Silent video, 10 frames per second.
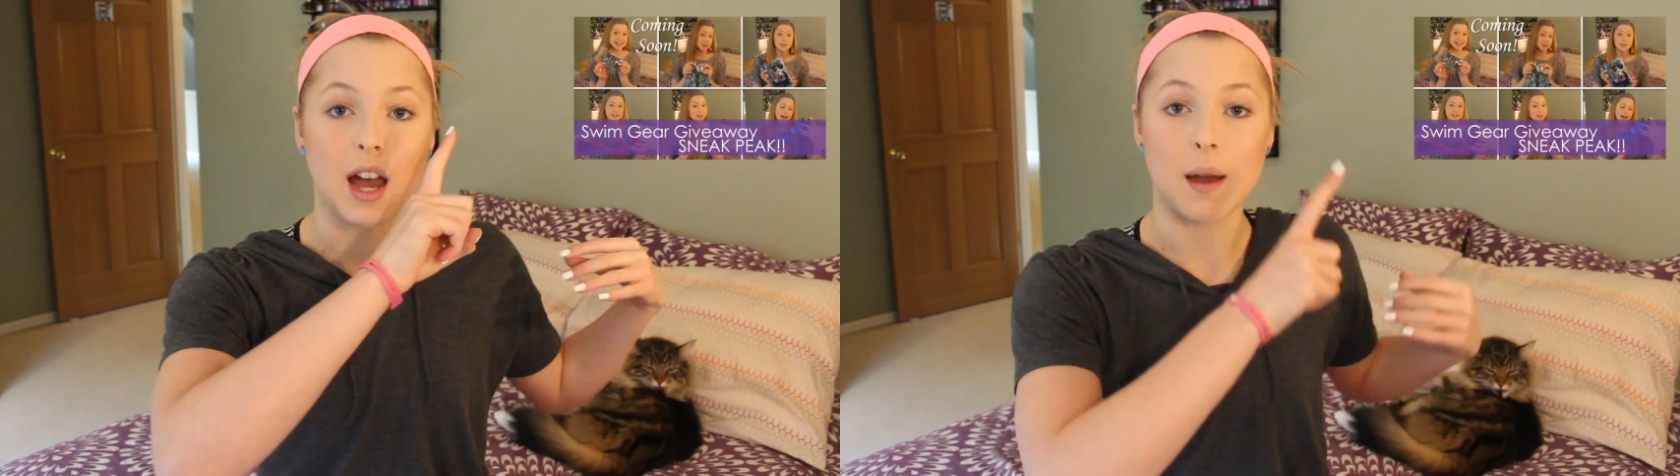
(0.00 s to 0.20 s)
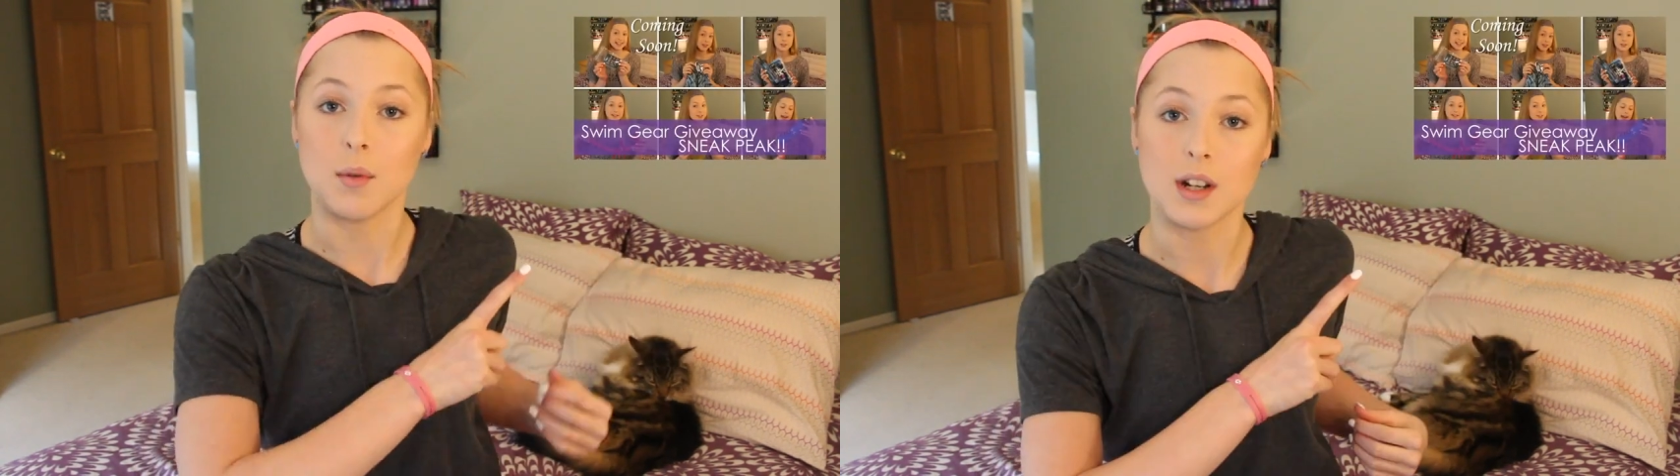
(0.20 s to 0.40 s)

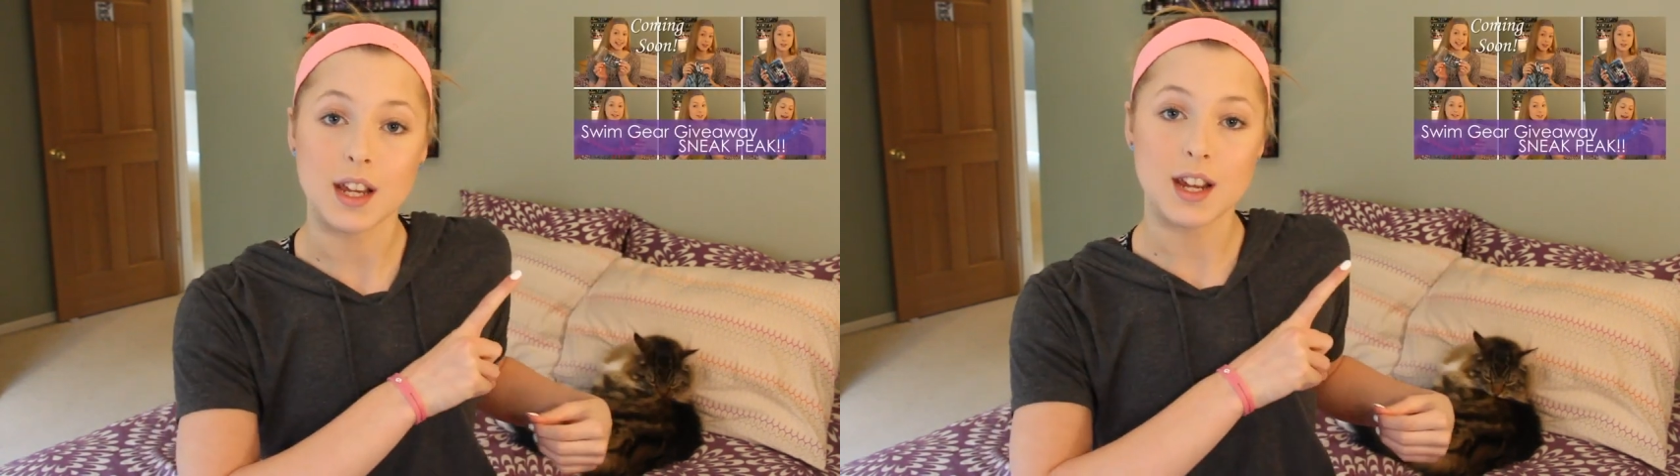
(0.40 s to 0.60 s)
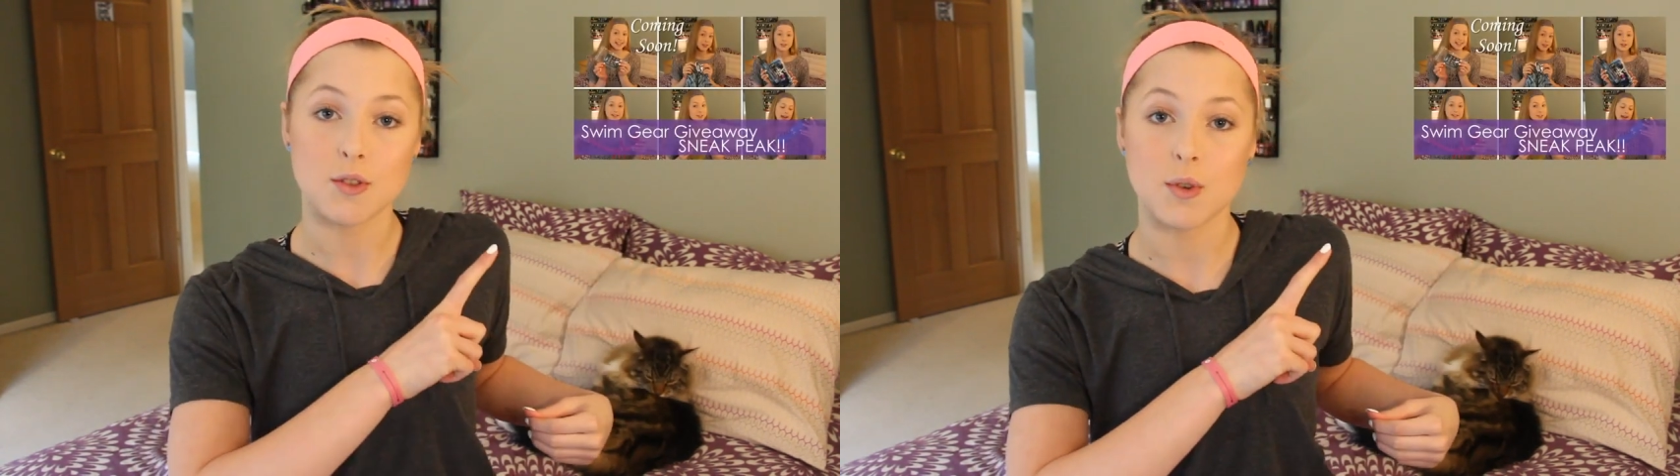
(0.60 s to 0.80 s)
I will
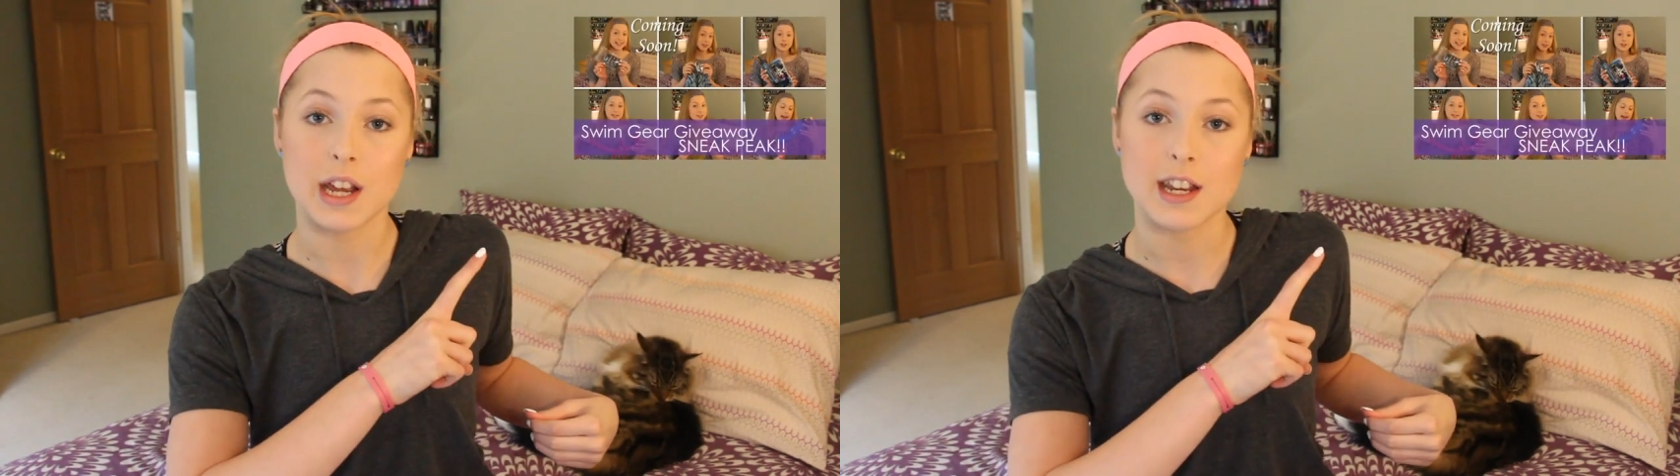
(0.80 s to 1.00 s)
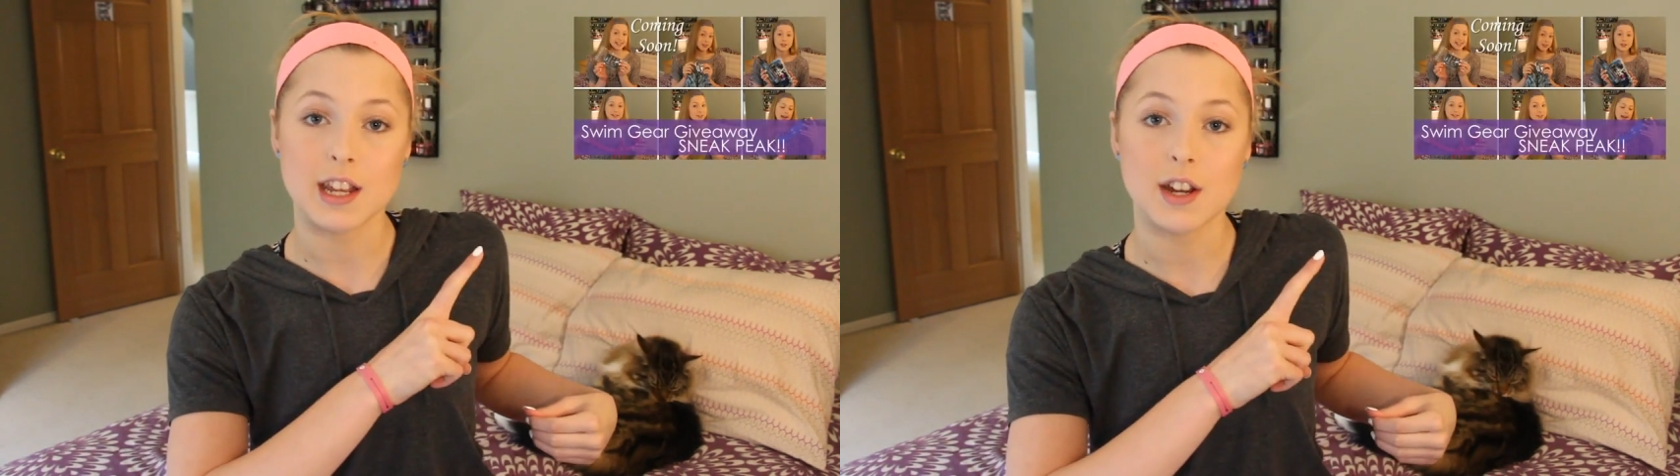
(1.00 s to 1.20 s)
link it
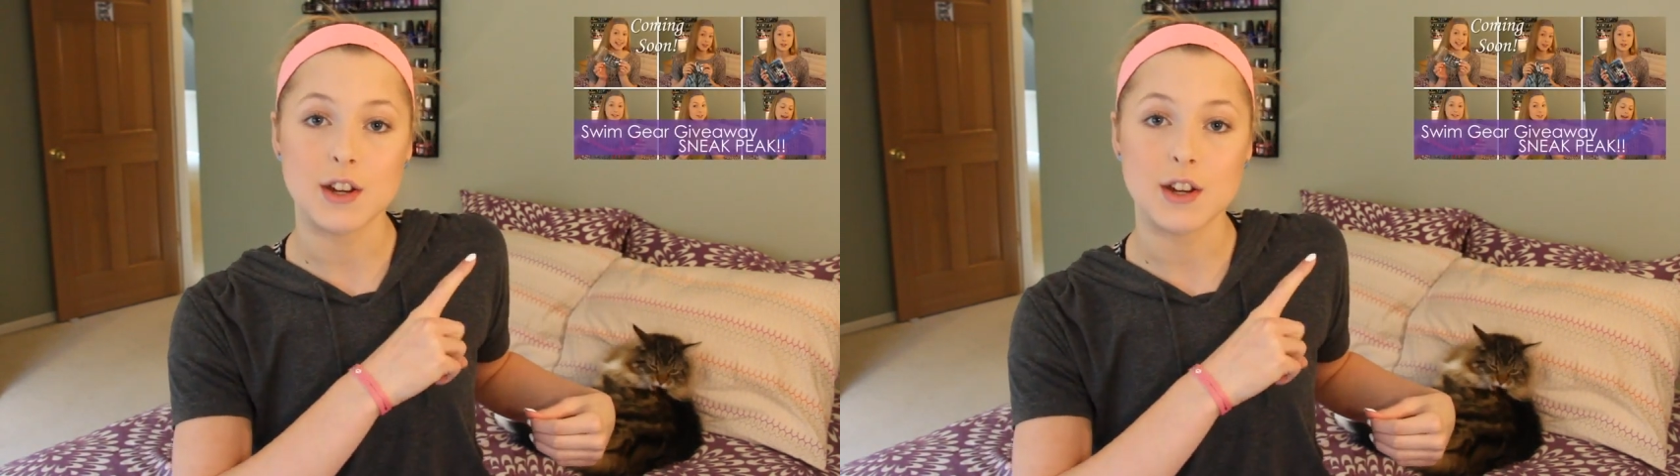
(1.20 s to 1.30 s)
right here.